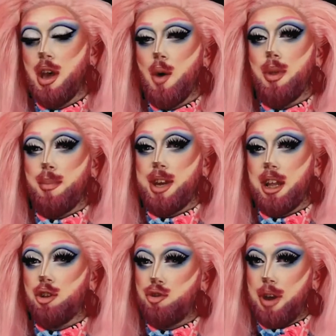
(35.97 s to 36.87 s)
A
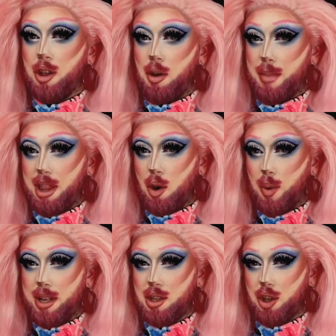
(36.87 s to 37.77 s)
particular trailer to make the
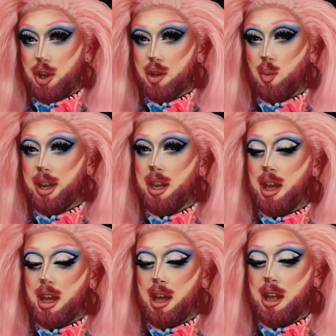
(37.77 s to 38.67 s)
queens look, one of
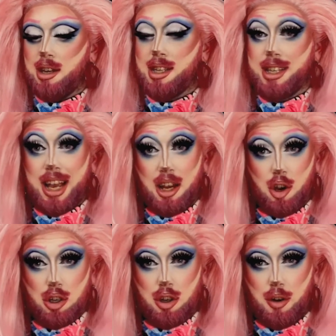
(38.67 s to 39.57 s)
the
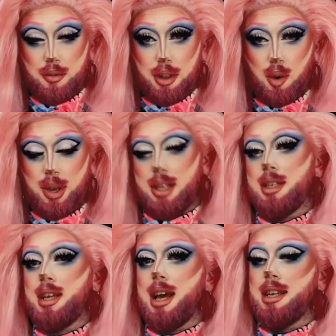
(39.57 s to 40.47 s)
designers of the queens
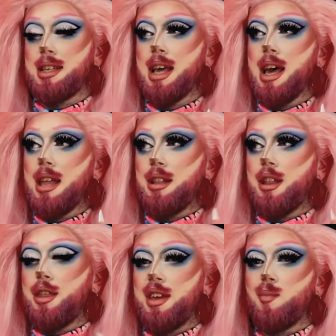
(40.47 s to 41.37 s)
says the
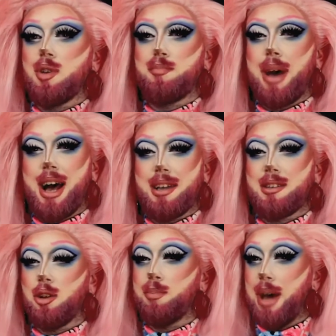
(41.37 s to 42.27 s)
theme was
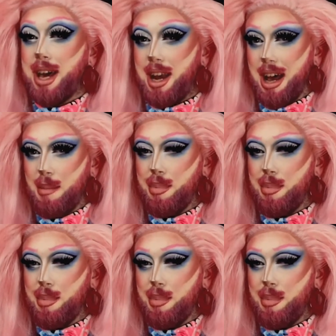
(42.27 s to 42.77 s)
pastel pin-up,